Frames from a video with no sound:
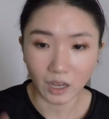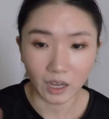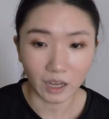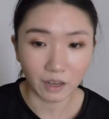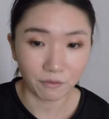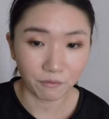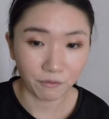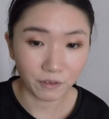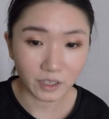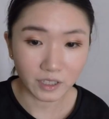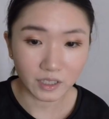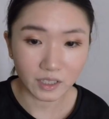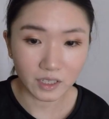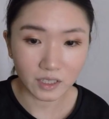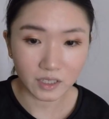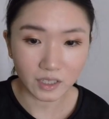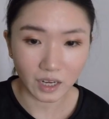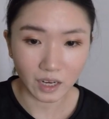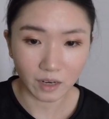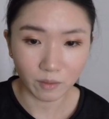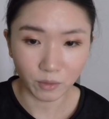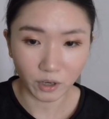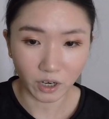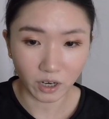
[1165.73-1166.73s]
I fixed this
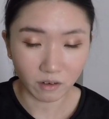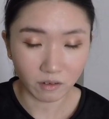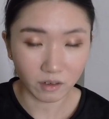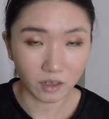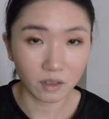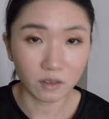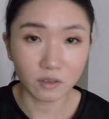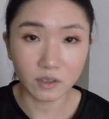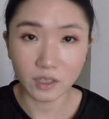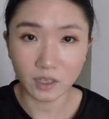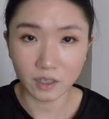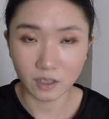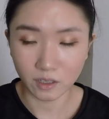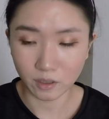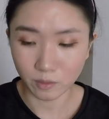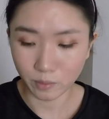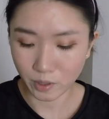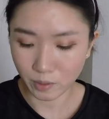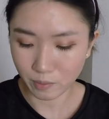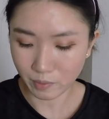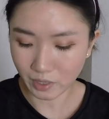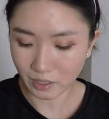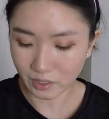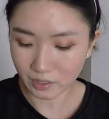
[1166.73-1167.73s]
eyebrow. It looks a little
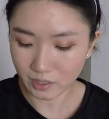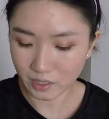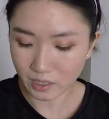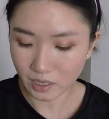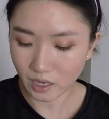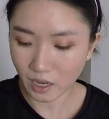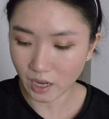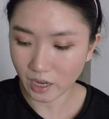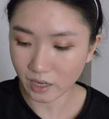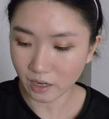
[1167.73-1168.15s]
bit messy